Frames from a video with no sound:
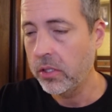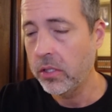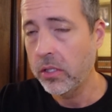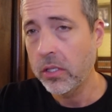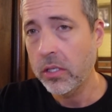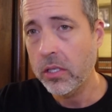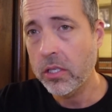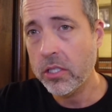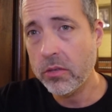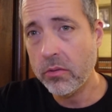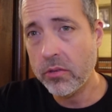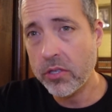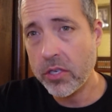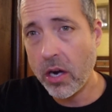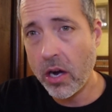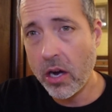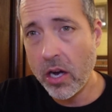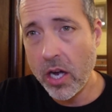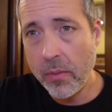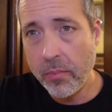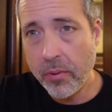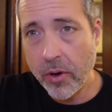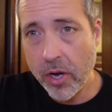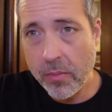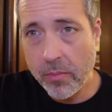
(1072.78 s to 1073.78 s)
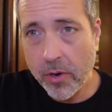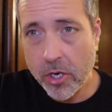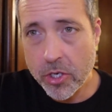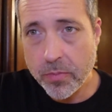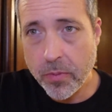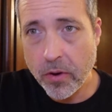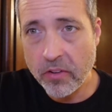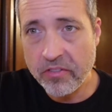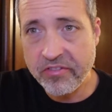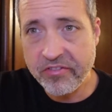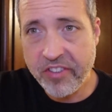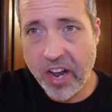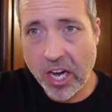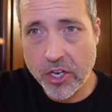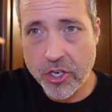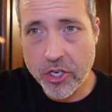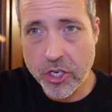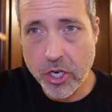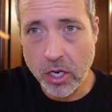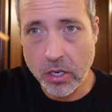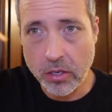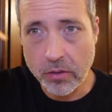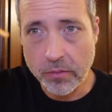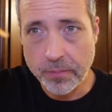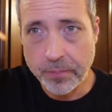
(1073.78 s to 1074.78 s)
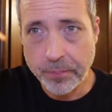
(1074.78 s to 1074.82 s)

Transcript: because it was already pretty much perfection.